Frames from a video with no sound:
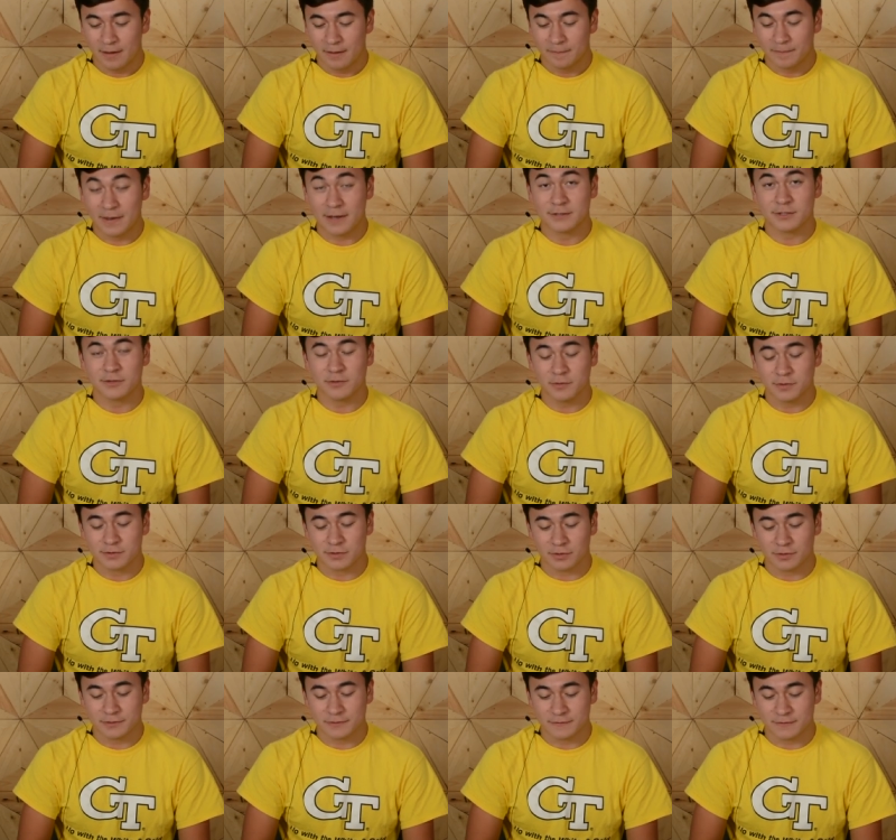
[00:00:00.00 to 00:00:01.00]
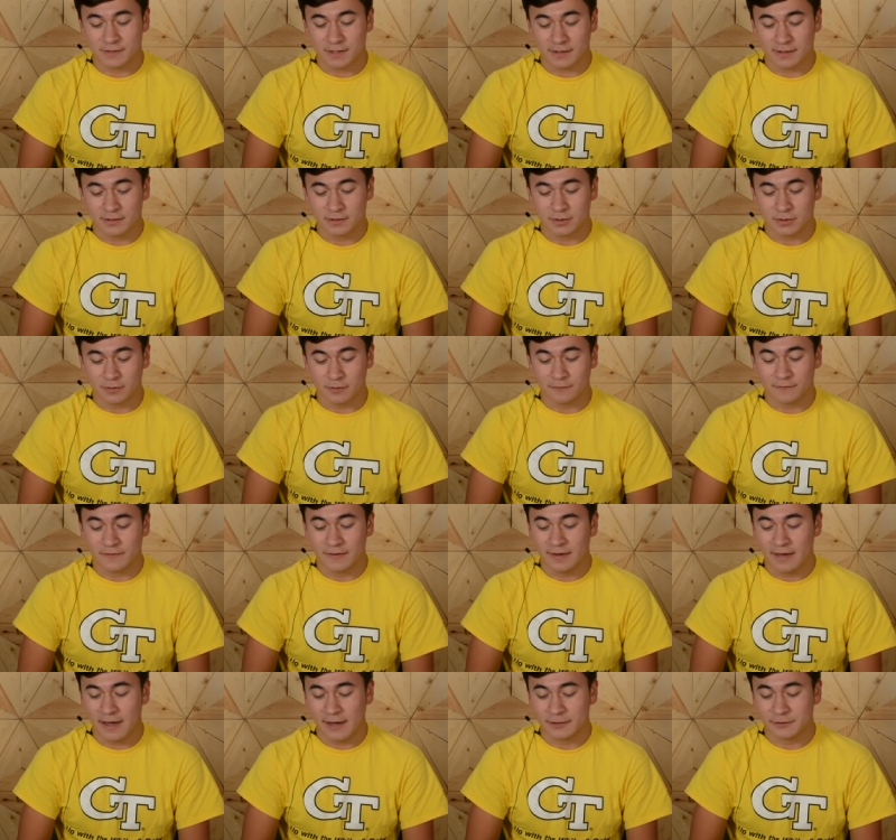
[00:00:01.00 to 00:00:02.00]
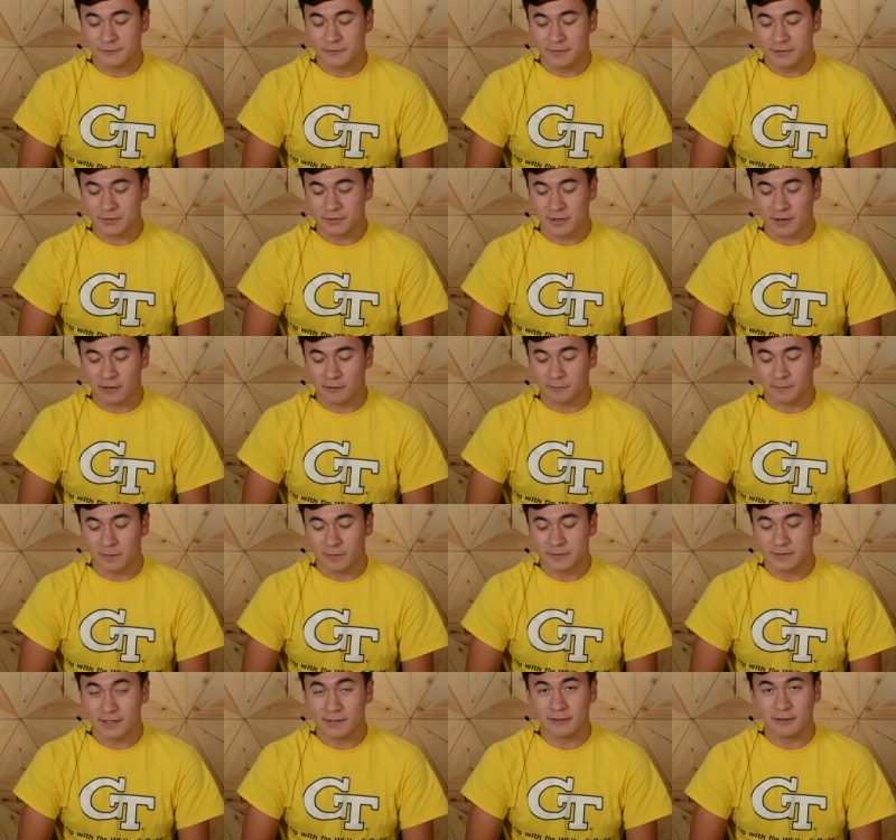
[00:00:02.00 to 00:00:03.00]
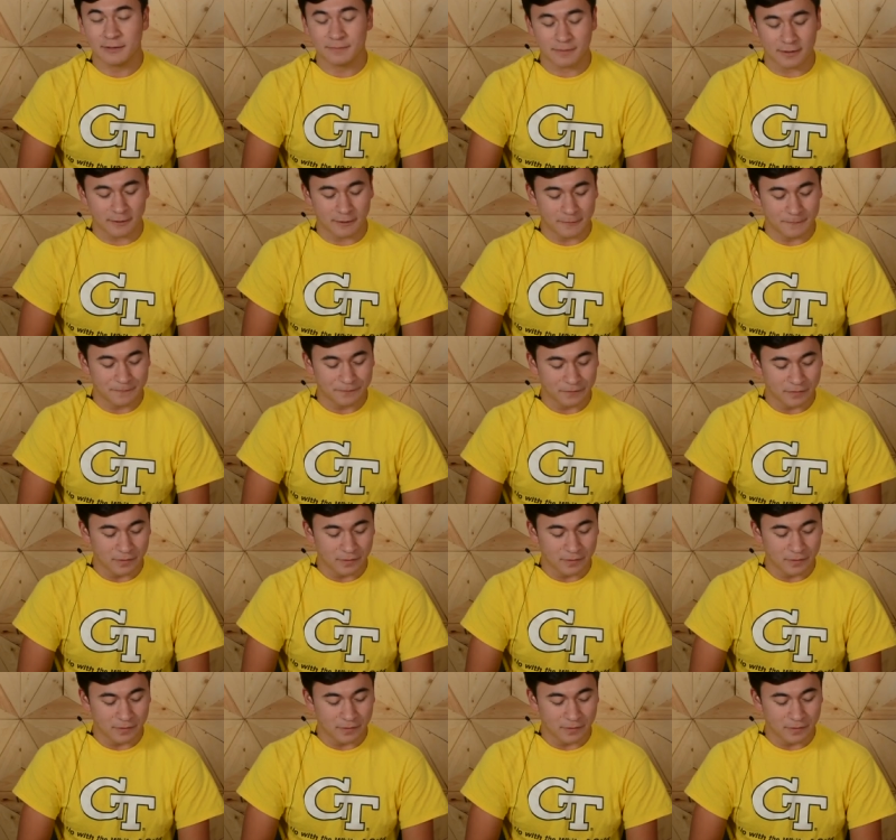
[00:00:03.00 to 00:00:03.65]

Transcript: Based on the results of Study 2, VH for this trial would most likely be,